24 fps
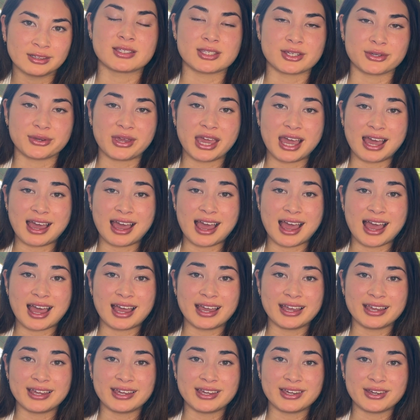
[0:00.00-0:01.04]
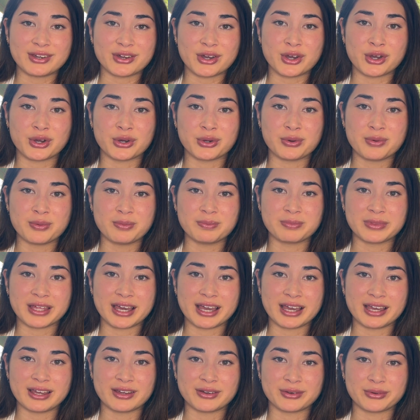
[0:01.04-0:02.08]
So yeah, I hope
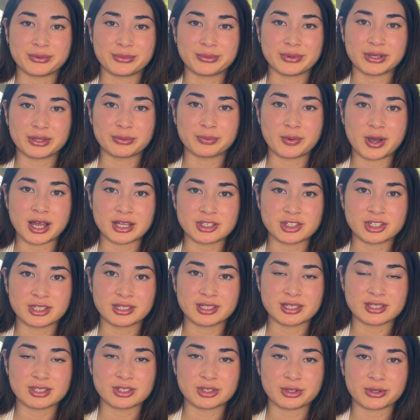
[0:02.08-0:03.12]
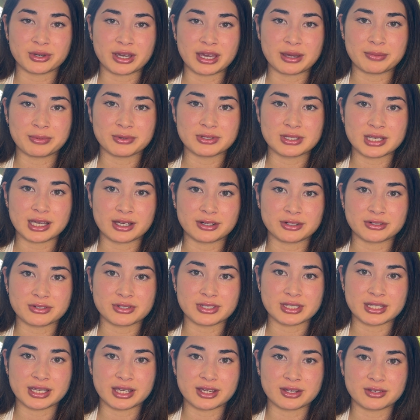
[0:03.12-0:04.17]
that with watching this, you're able to
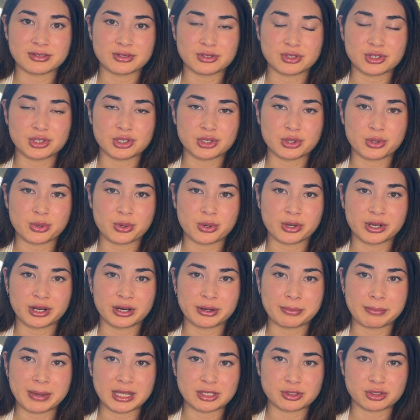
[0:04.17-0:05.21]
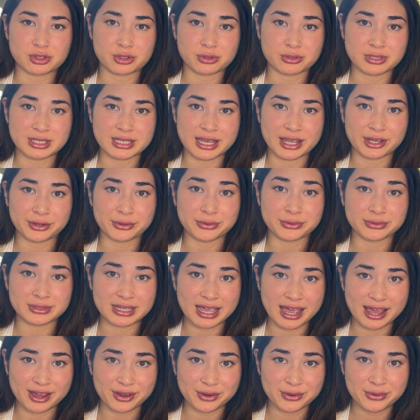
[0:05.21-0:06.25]
understand your menstrual cycle
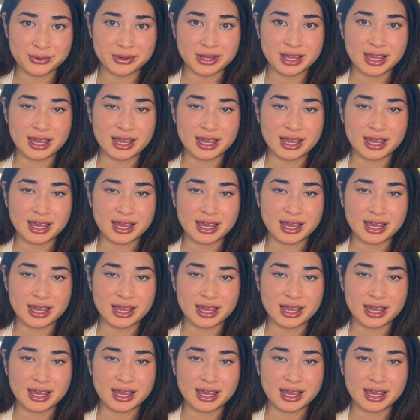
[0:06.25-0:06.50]
now.